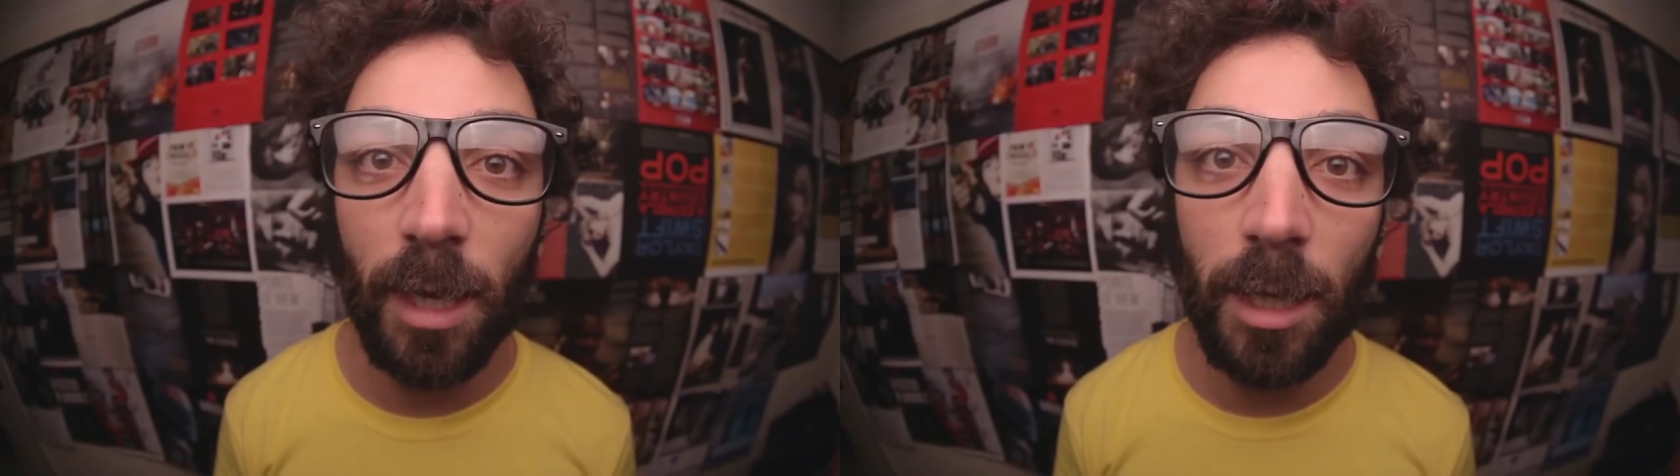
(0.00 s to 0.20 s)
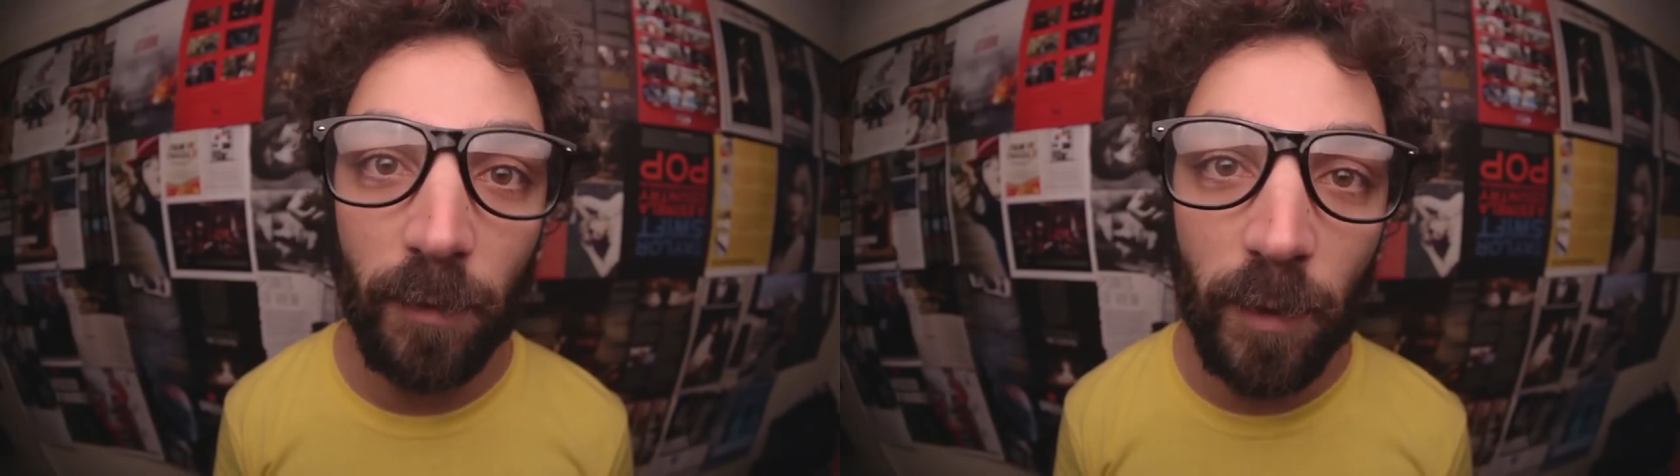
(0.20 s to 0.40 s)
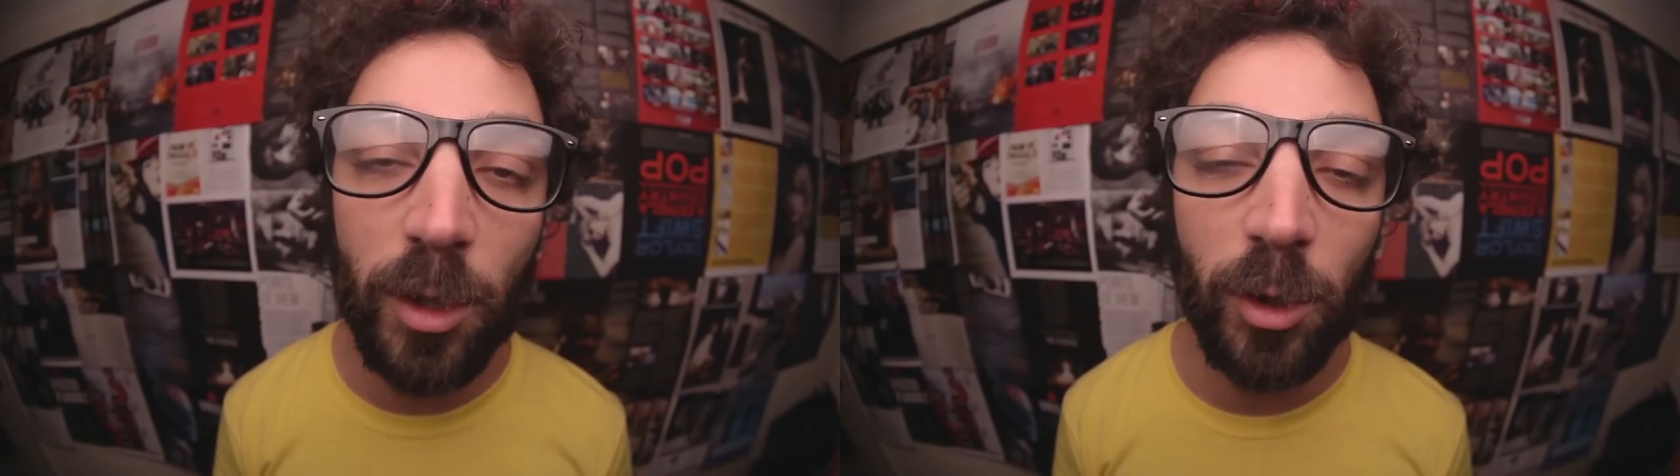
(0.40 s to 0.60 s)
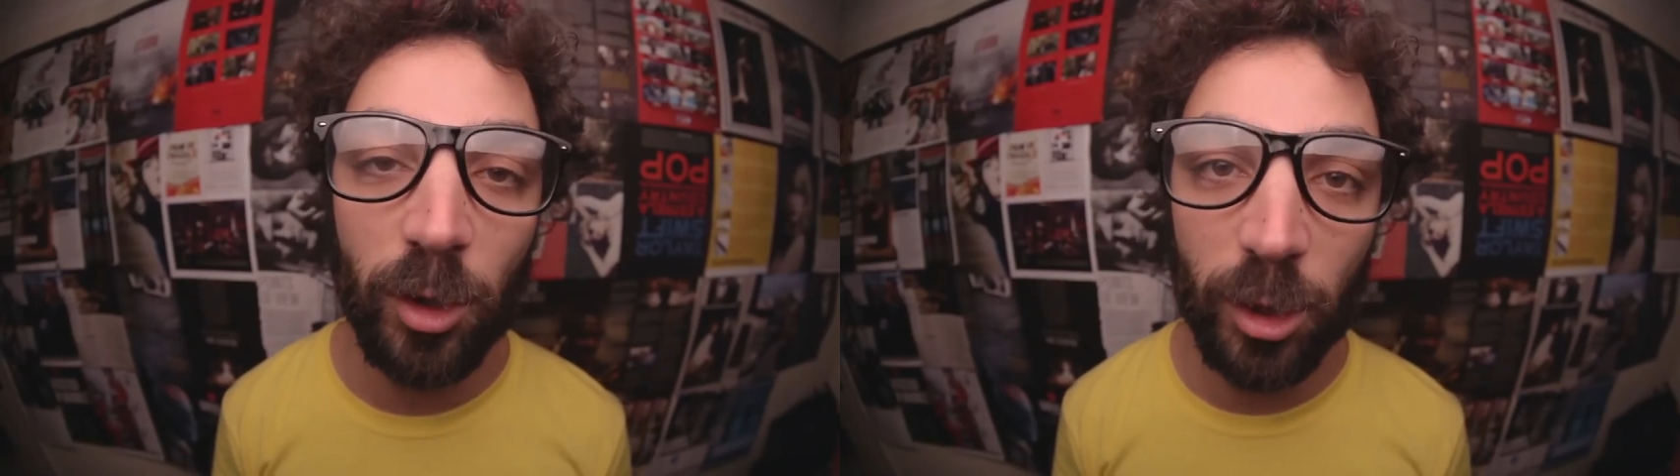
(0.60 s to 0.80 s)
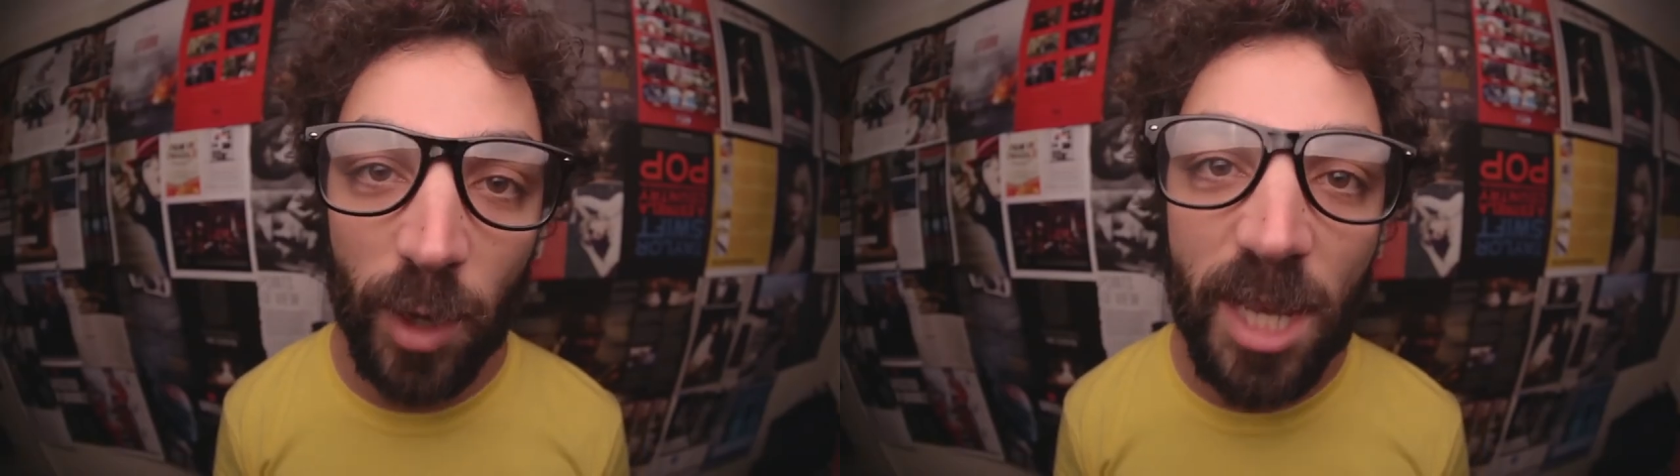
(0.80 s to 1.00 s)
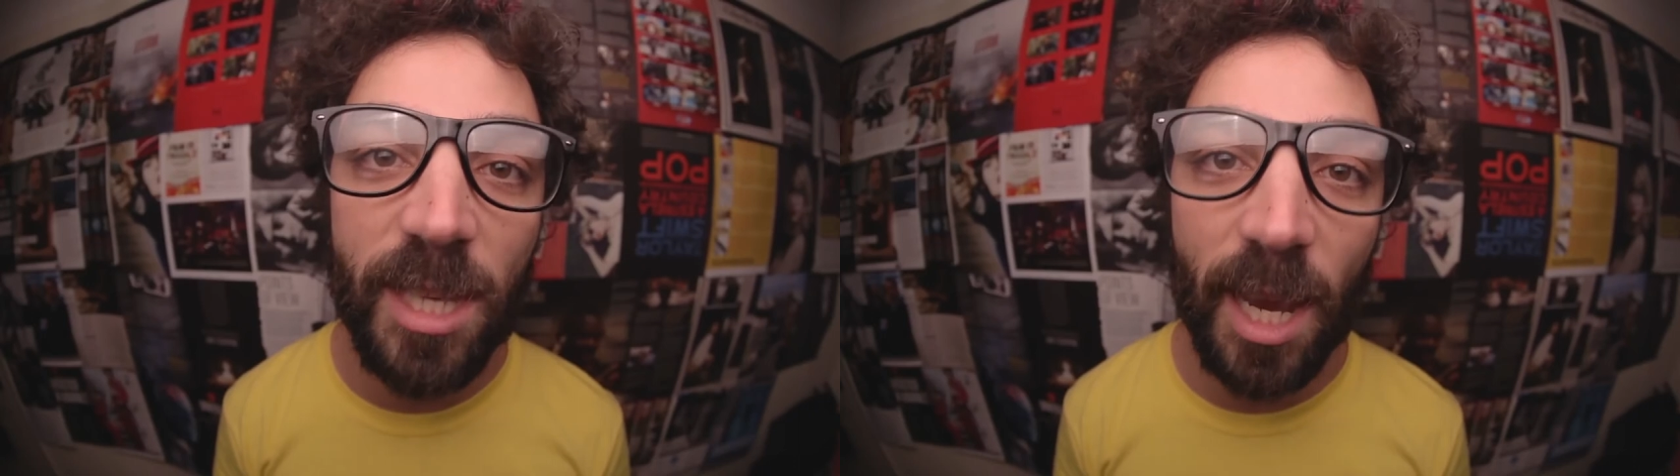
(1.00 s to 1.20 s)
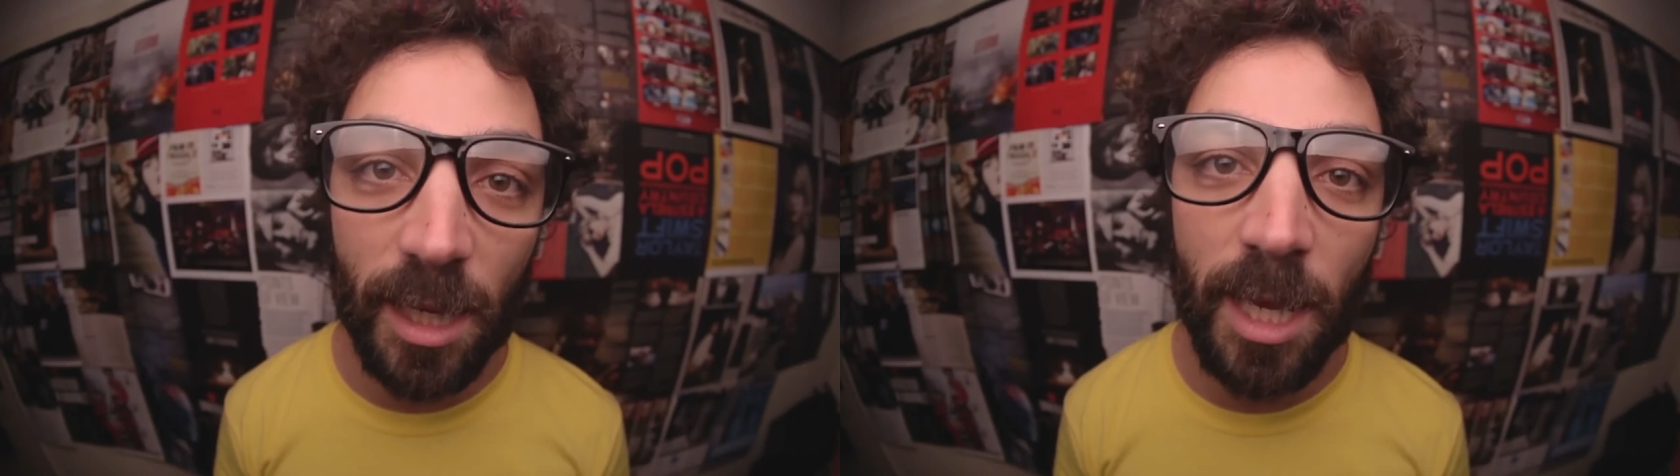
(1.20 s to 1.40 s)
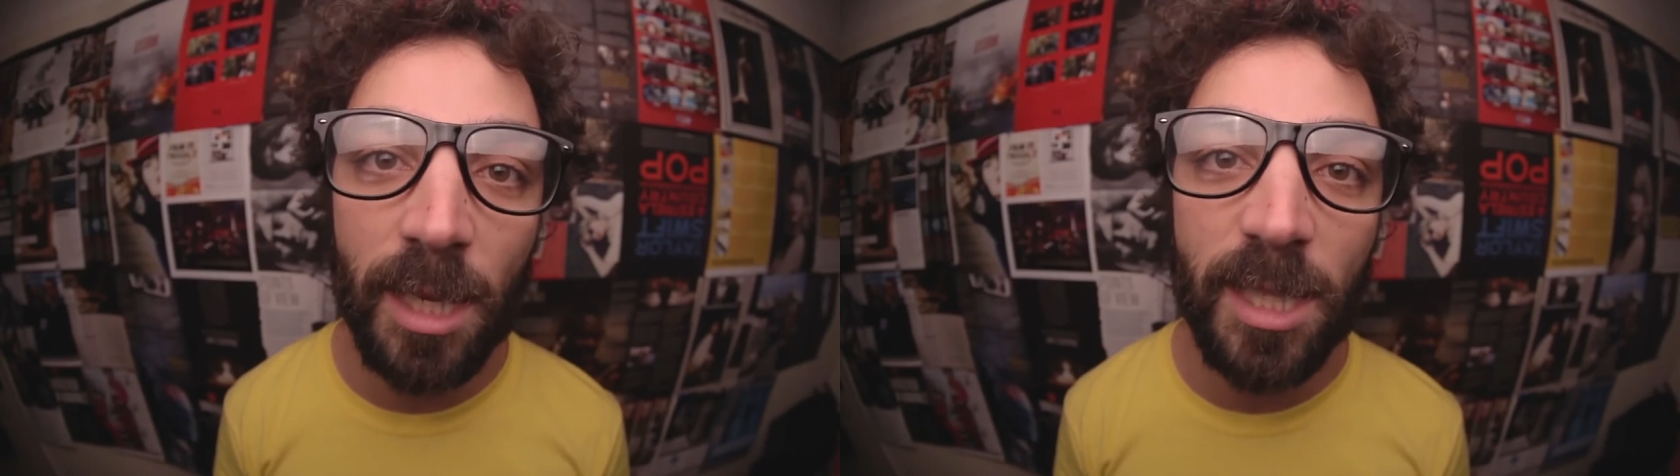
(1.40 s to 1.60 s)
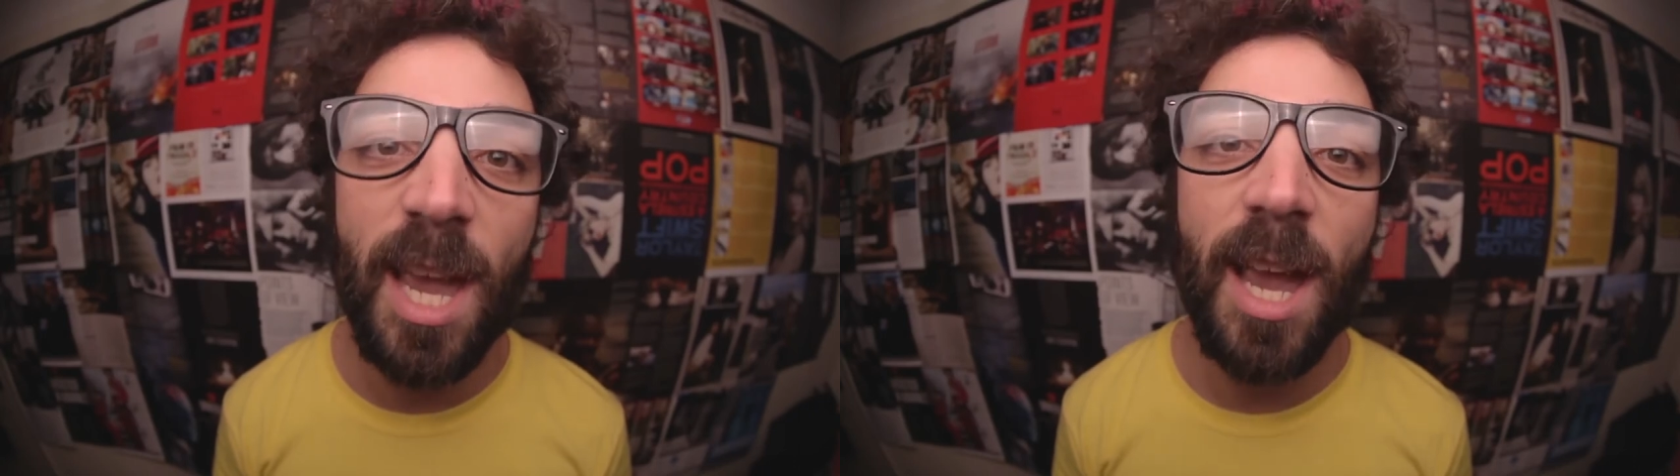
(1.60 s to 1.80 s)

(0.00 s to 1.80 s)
And if you use those three techniques,